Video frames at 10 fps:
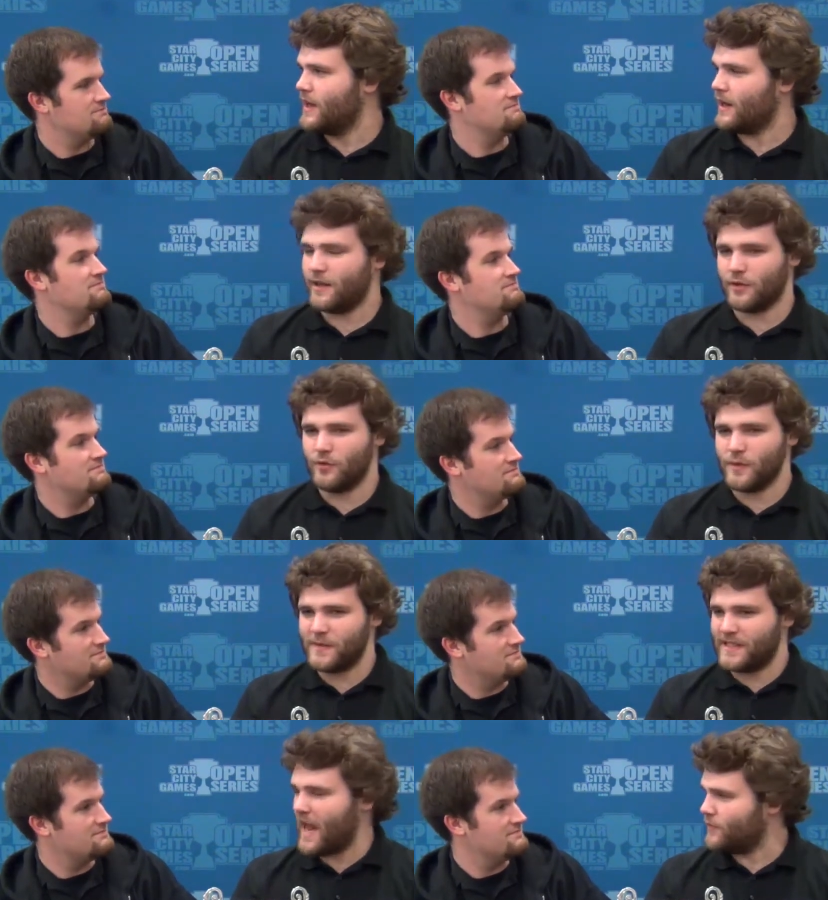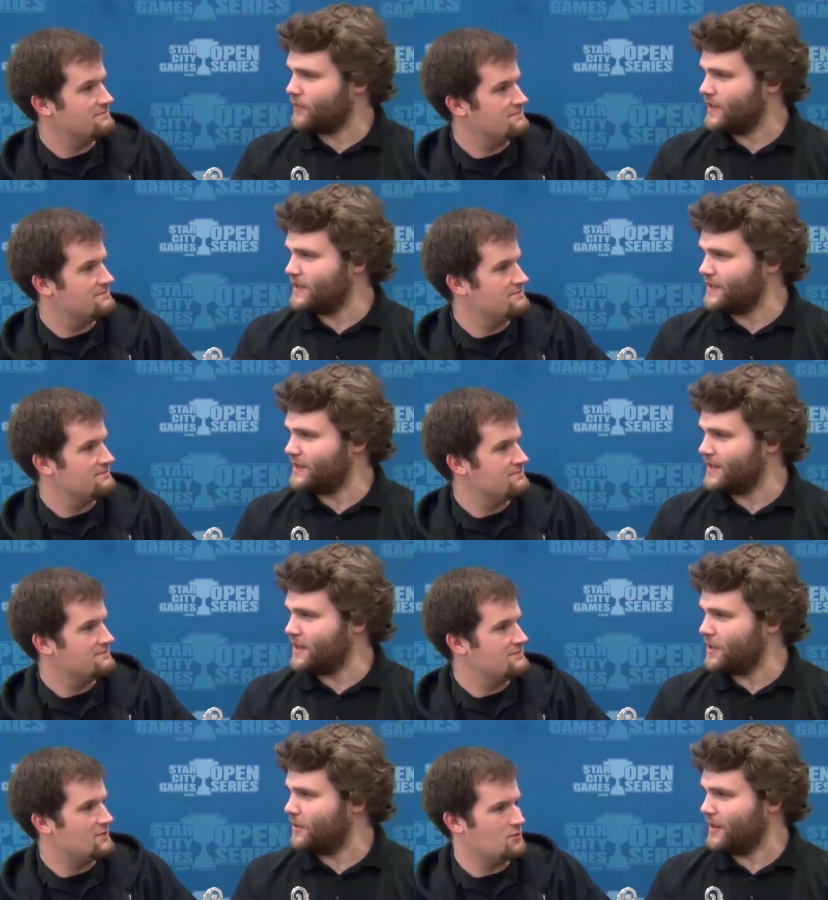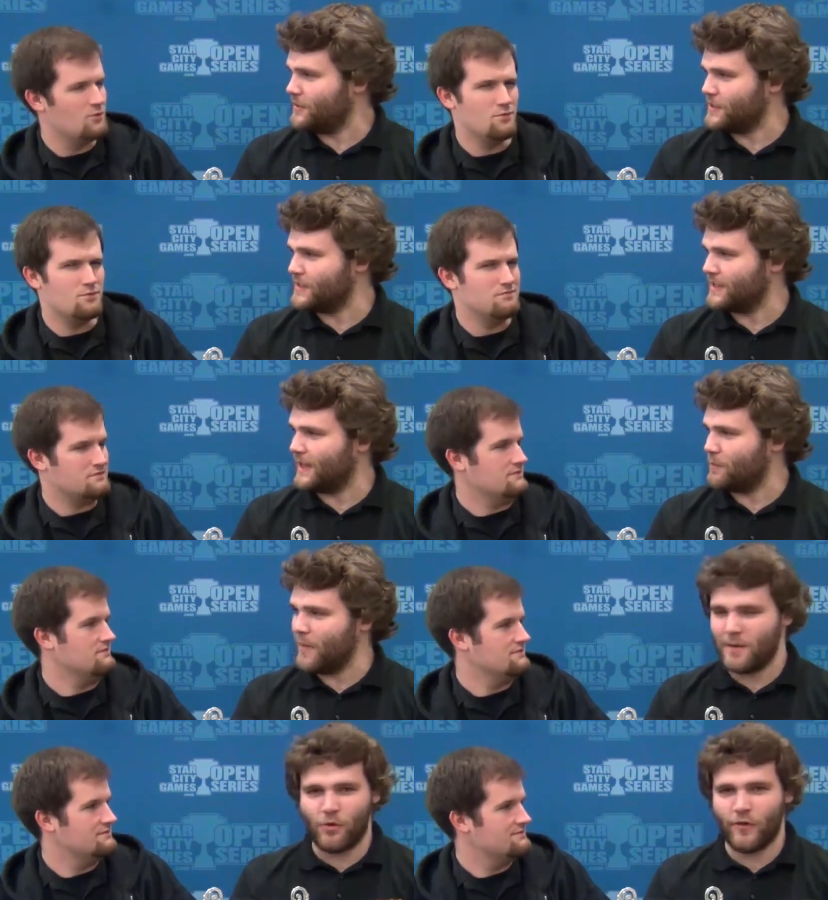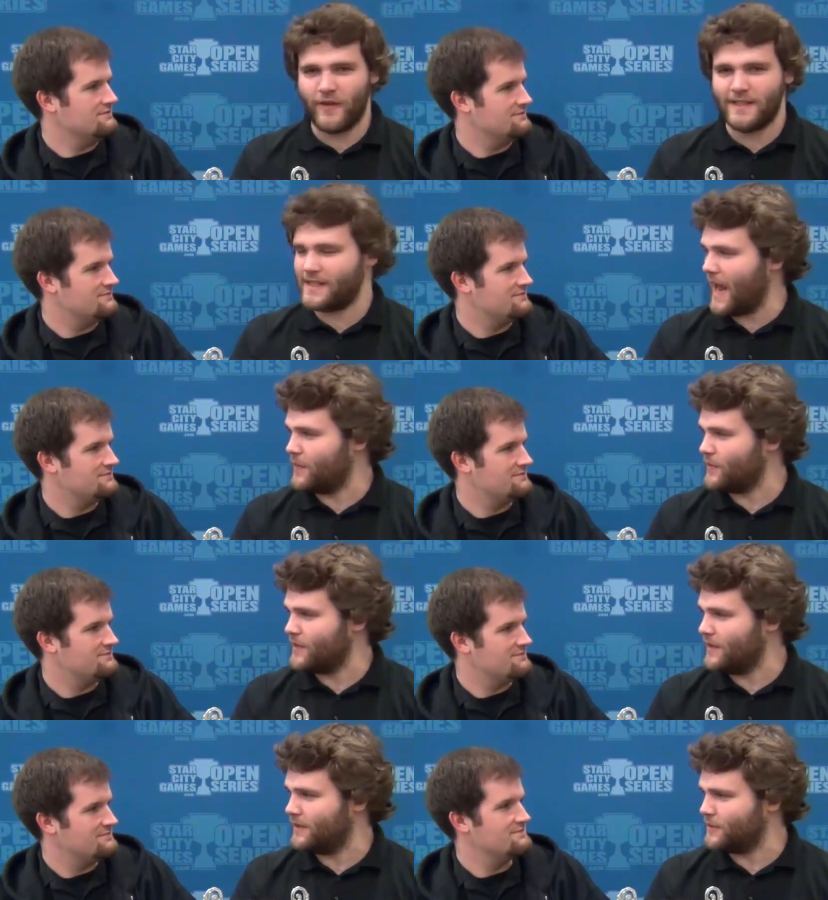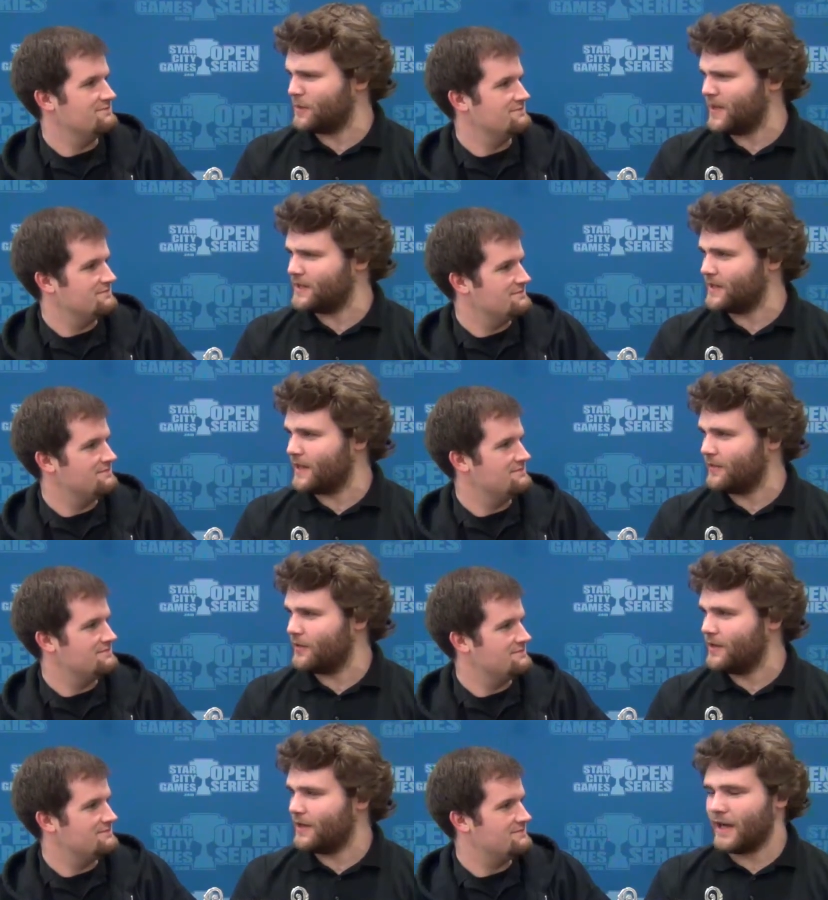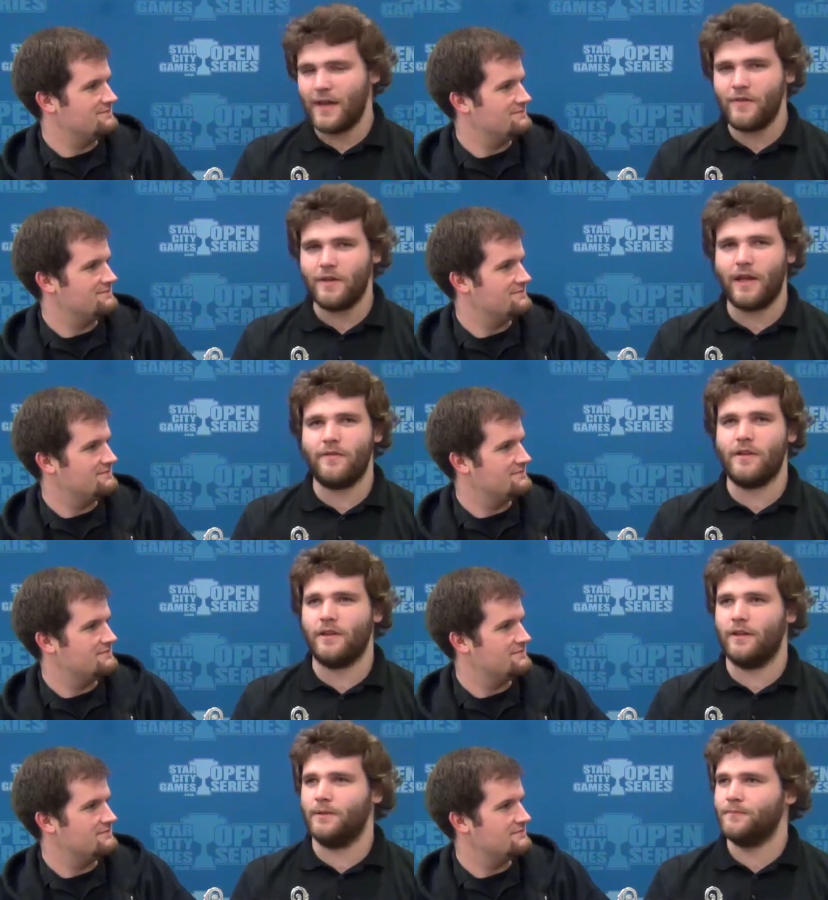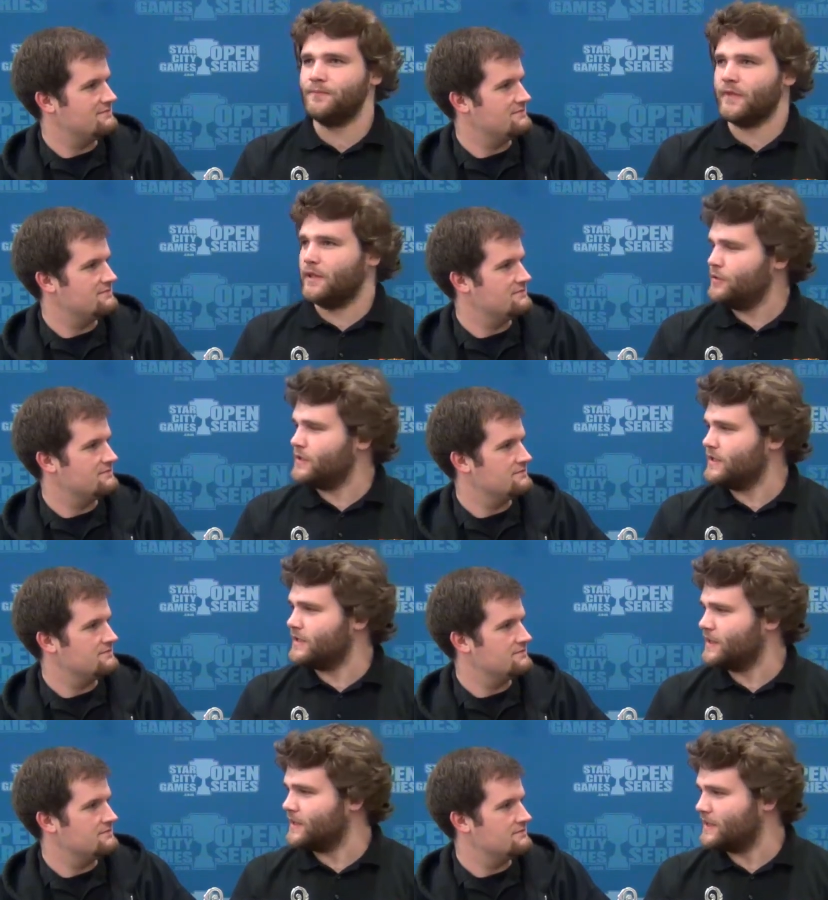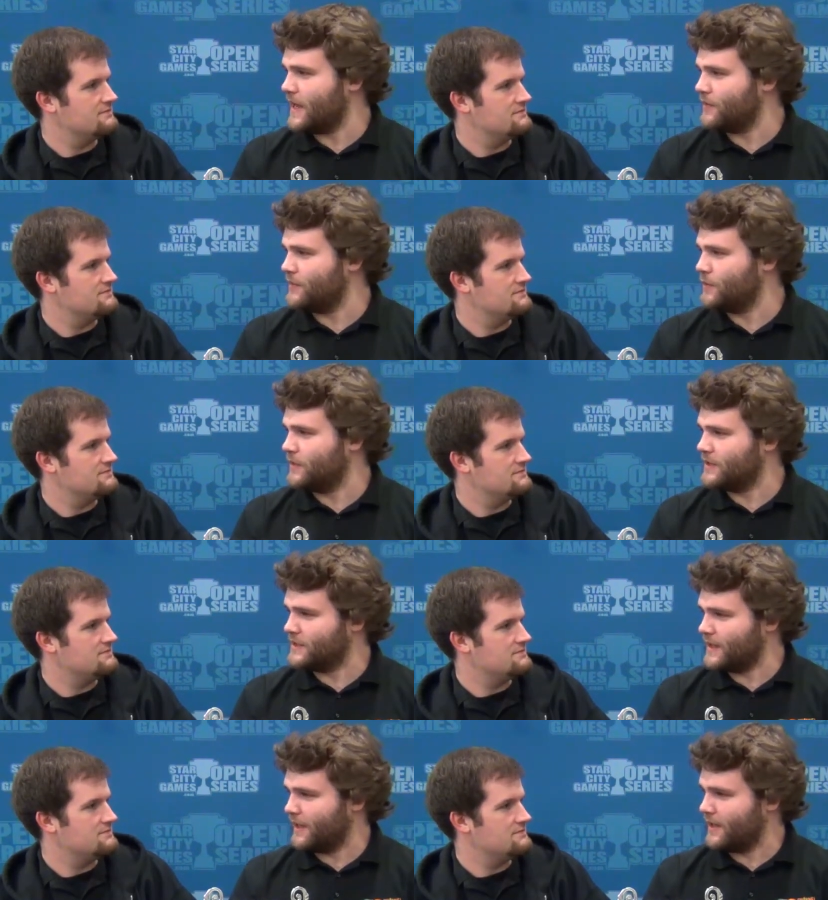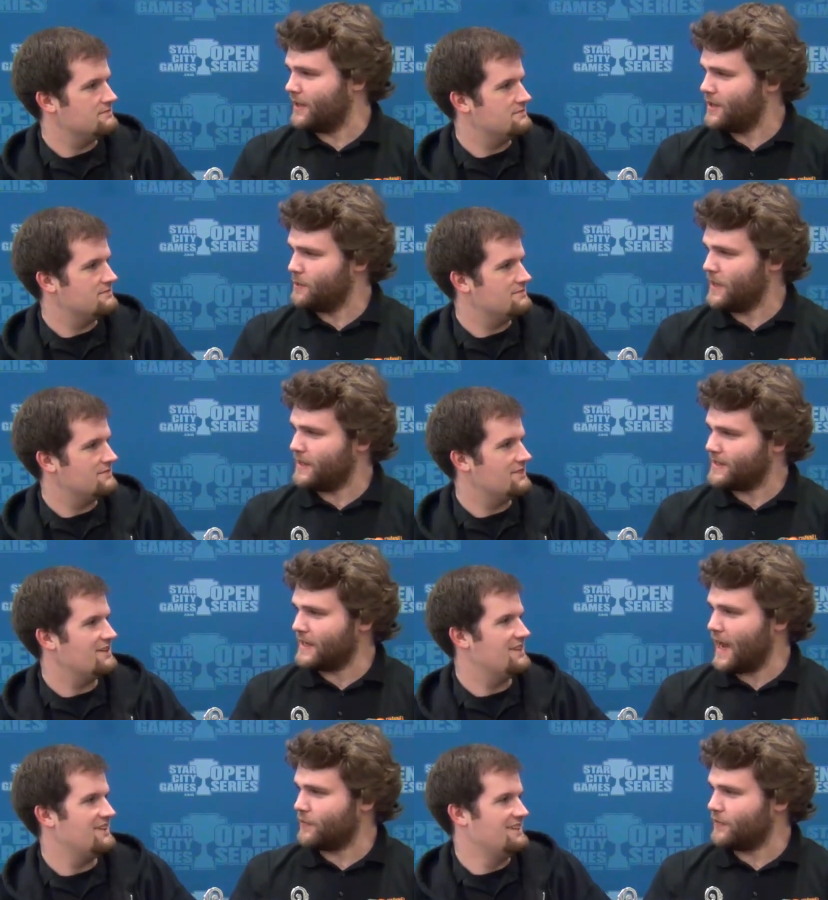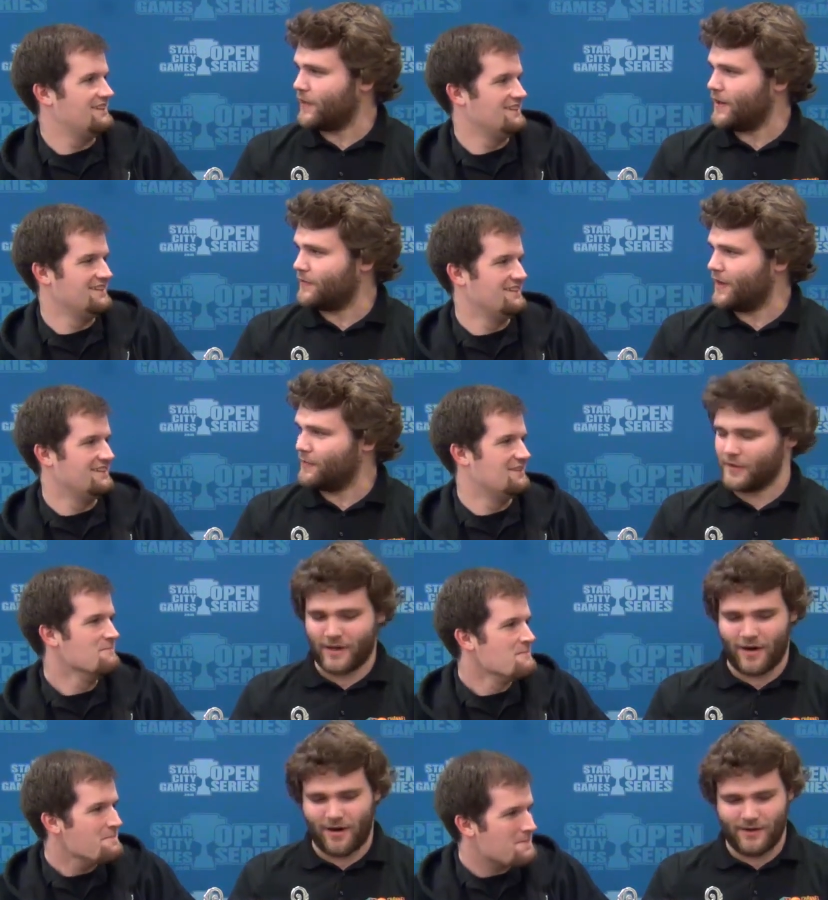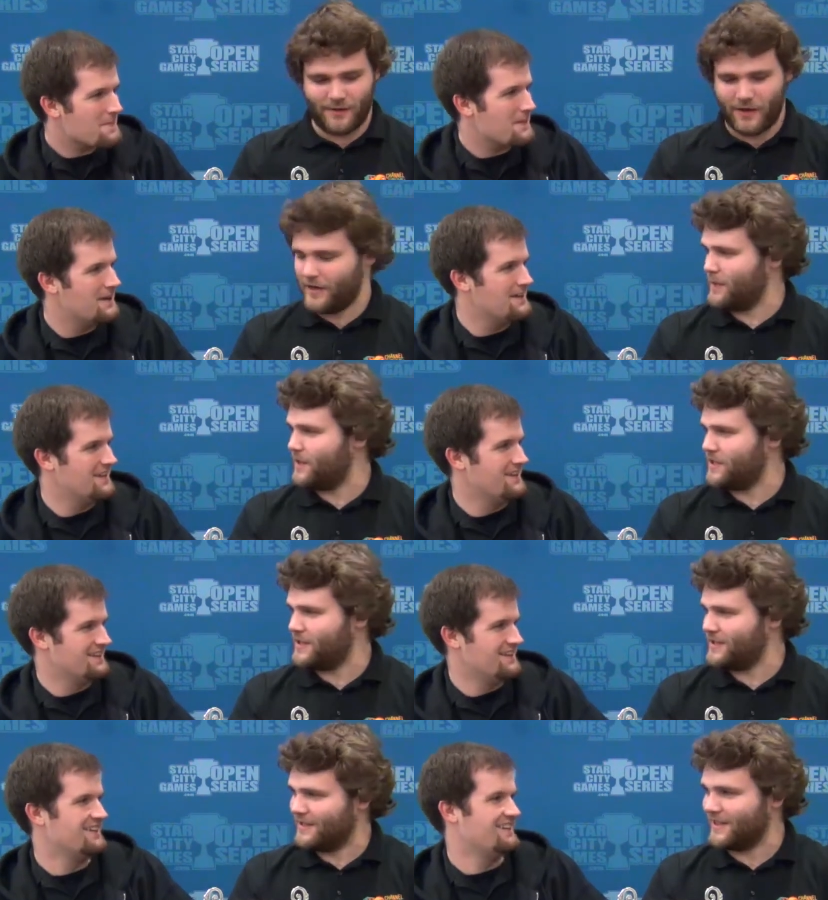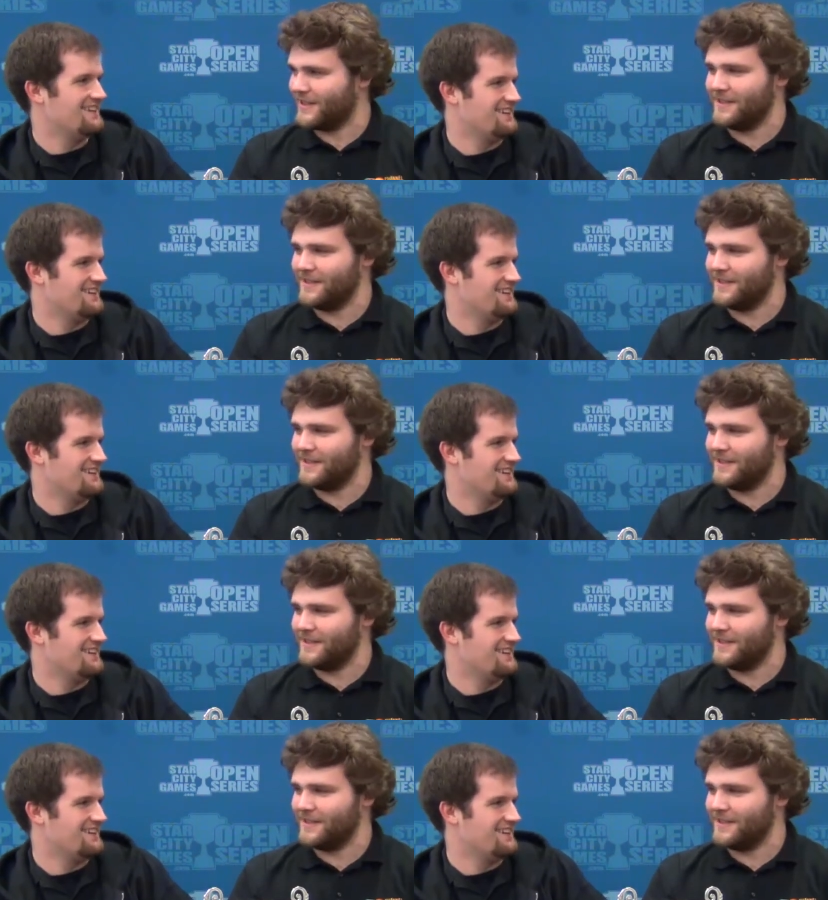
Speaker 1: And I like threw some Staff of Nins in there, and mm. I was like, metamorphing Staff of Nin was the best thing ever. I even, I even, uh, illusioned a, uh, Staff of Nin once because I like made the Staff of 5-5 with Karn so I could image it and like,